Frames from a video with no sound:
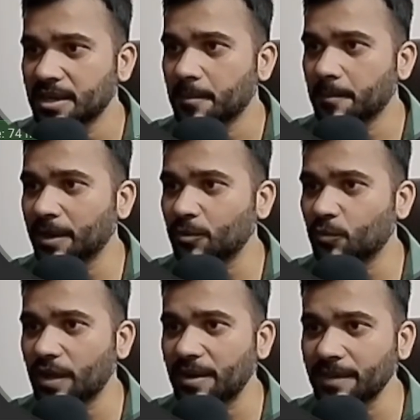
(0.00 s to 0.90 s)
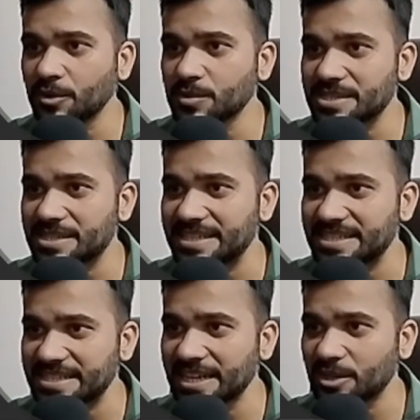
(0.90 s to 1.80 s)
But when we use
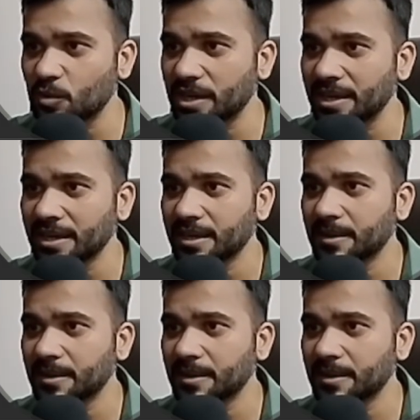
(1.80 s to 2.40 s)
distinct one,